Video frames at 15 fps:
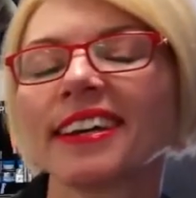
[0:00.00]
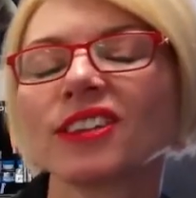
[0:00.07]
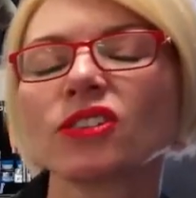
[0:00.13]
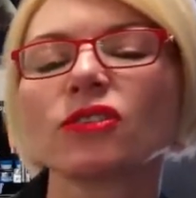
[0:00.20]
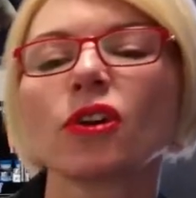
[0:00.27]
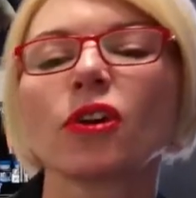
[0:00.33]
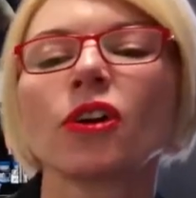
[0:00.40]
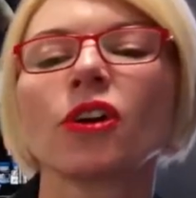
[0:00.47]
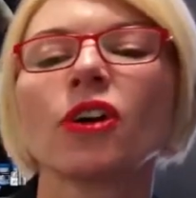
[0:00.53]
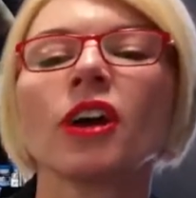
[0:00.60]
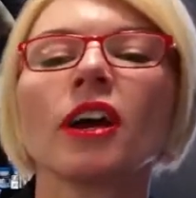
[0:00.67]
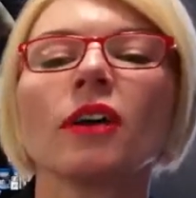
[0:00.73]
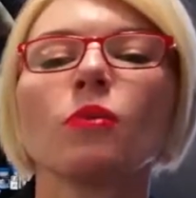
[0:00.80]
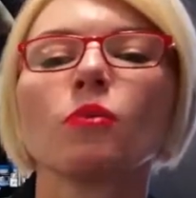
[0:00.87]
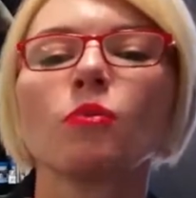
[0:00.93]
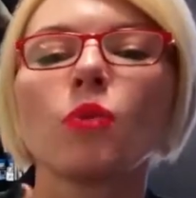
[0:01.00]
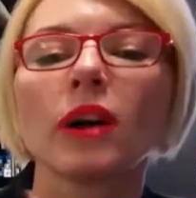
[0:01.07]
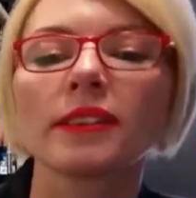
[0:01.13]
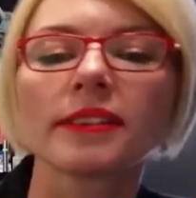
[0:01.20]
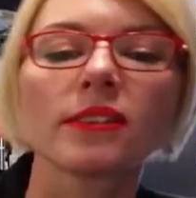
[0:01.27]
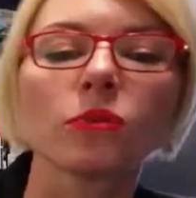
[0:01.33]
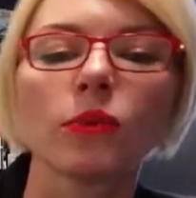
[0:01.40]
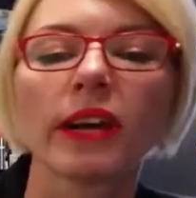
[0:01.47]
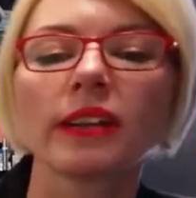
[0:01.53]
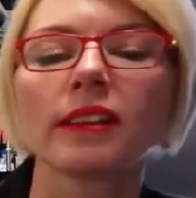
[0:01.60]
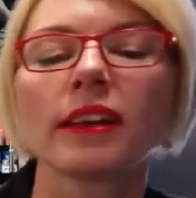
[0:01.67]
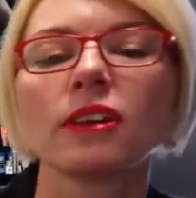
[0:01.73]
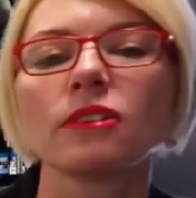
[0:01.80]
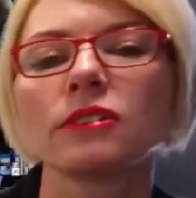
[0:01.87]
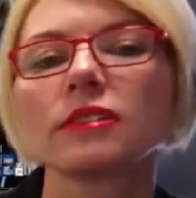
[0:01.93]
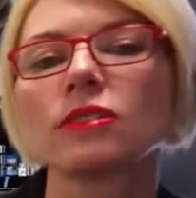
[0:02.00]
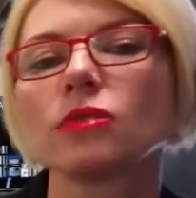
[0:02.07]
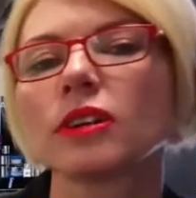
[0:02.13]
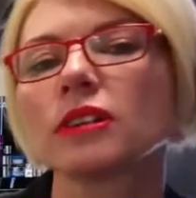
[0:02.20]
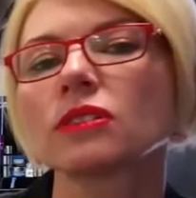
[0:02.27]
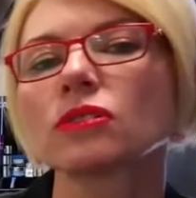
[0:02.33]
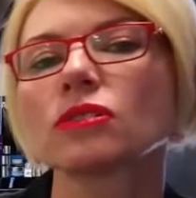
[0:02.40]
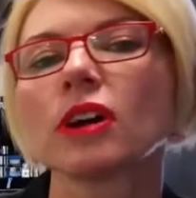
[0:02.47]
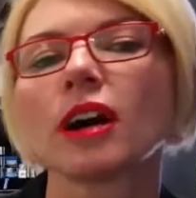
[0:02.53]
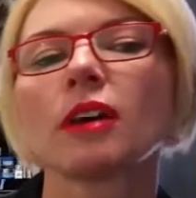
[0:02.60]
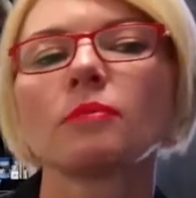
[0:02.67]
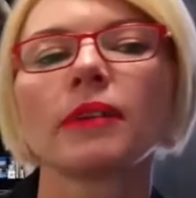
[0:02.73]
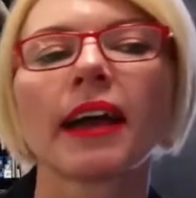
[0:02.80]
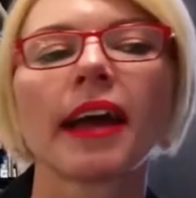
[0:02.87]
So once a week they use Silky Scrub,